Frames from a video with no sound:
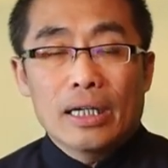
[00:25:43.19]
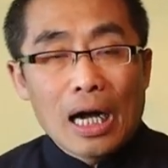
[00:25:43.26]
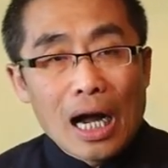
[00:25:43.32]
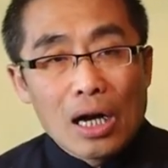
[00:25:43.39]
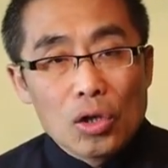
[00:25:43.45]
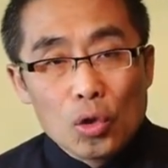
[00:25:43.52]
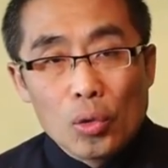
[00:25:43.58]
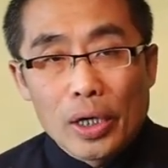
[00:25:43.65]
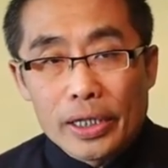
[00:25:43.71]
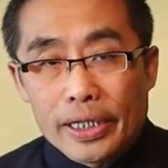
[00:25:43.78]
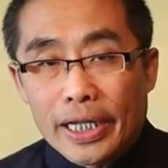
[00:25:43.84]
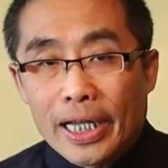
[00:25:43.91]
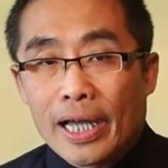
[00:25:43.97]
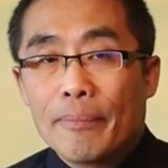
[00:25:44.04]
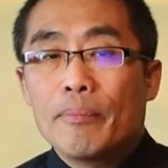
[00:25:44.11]
Gang Luo
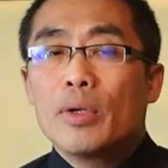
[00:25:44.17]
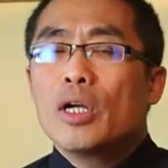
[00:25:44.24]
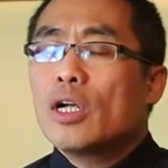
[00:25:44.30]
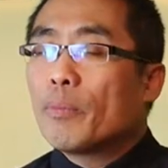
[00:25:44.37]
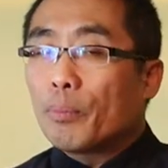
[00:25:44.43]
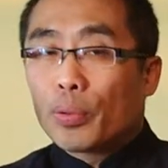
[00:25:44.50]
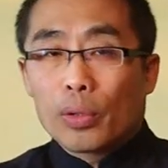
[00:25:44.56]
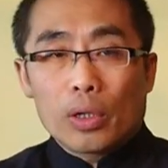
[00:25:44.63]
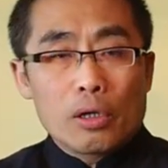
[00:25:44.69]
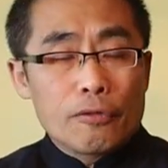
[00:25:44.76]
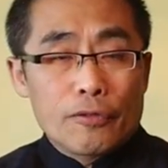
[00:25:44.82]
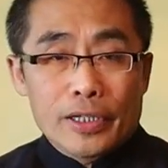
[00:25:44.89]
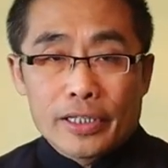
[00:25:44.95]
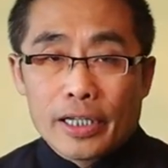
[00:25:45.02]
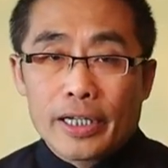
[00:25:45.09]
Dian
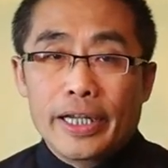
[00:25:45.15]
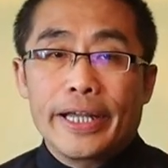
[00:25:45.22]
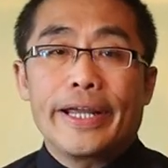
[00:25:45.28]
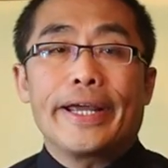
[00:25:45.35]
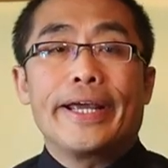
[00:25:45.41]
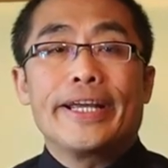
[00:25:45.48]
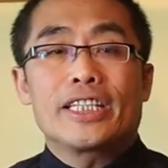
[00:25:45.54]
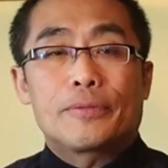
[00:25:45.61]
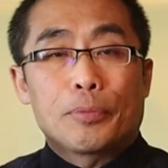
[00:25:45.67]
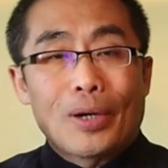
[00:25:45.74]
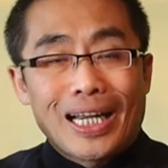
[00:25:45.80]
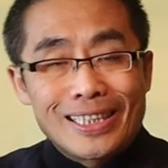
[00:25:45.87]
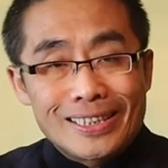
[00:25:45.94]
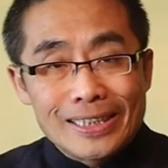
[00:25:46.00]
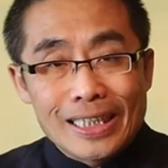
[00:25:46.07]
perfectly
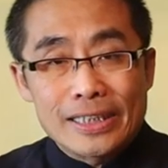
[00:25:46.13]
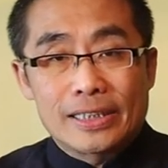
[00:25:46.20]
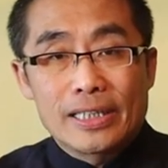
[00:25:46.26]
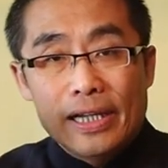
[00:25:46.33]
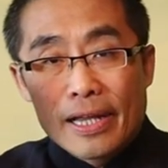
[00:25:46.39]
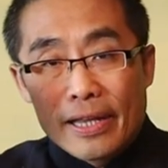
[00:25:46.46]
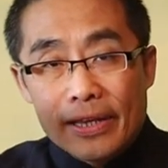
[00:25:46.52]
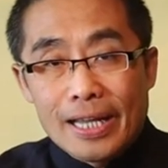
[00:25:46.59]
expresses